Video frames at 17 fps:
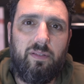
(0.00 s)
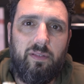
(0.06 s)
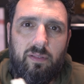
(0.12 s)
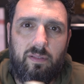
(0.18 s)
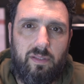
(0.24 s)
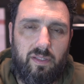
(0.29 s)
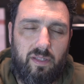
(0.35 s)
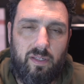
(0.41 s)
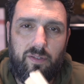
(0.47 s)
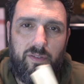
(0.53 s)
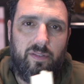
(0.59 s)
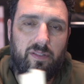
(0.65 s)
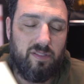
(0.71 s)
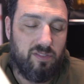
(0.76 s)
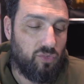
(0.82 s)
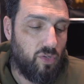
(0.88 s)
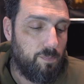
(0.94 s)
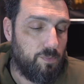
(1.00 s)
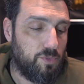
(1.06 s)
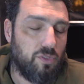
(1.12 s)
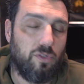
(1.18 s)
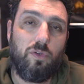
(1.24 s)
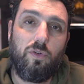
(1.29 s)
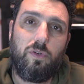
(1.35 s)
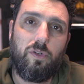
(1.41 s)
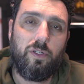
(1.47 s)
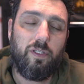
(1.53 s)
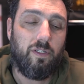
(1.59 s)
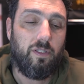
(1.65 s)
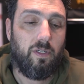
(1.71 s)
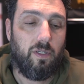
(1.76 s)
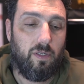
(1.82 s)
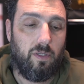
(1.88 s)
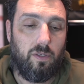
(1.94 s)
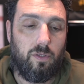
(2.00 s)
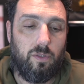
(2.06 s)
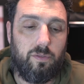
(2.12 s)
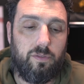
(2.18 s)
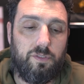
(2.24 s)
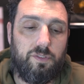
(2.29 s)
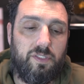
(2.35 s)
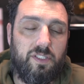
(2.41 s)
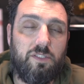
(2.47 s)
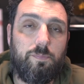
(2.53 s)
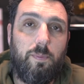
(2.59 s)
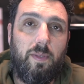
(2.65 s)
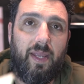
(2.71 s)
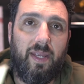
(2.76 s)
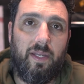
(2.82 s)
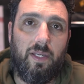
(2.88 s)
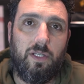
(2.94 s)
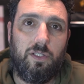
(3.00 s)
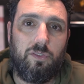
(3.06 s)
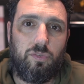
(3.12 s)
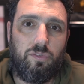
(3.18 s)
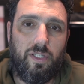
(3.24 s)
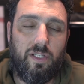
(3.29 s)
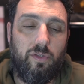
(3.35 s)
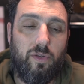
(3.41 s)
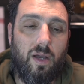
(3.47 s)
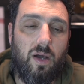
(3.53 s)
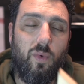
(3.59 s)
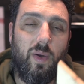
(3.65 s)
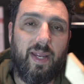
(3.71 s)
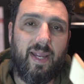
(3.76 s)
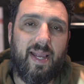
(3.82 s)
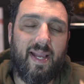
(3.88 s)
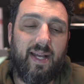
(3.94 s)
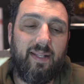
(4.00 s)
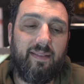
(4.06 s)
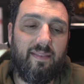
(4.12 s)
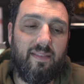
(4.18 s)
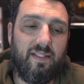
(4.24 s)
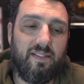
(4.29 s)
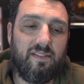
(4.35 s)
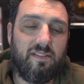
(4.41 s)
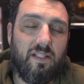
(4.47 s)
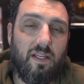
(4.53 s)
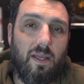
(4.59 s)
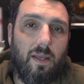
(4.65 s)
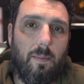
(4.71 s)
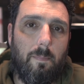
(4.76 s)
in here in the description or on the display to tell you how I cut this,